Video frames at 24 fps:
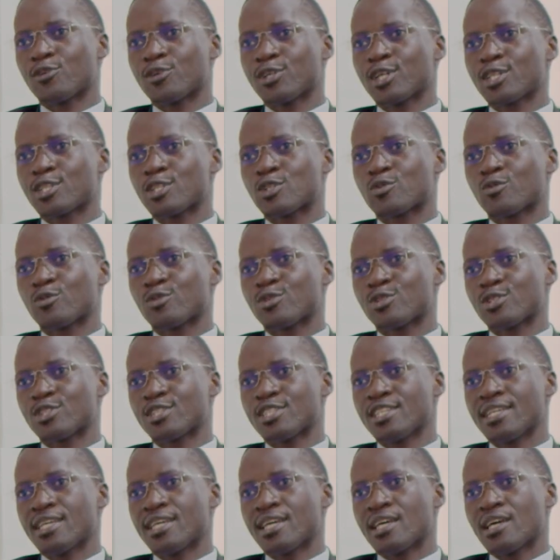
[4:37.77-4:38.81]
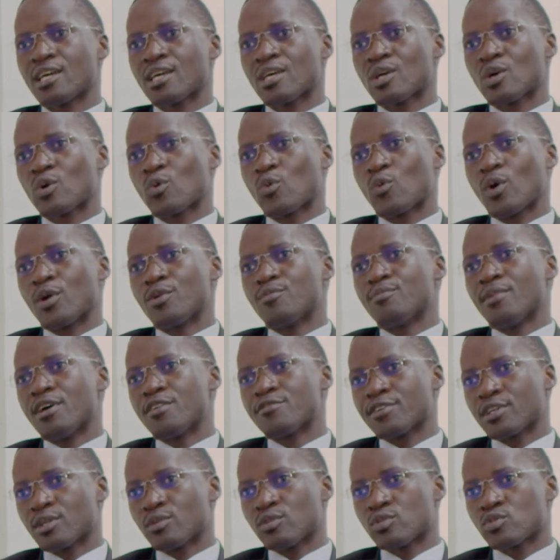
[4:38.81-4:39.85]
yet it was 1 month
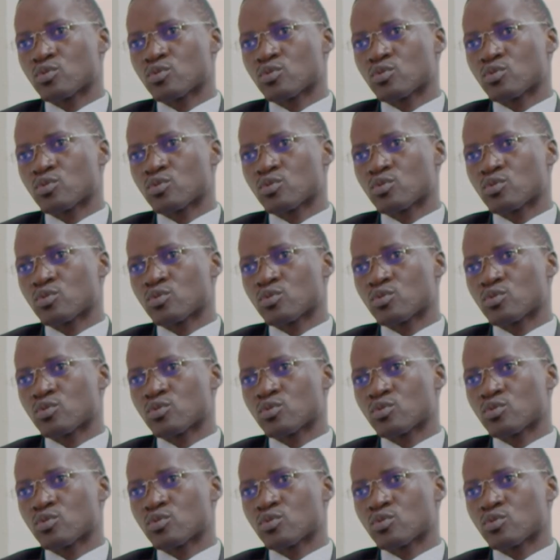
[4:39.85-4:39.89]
ago.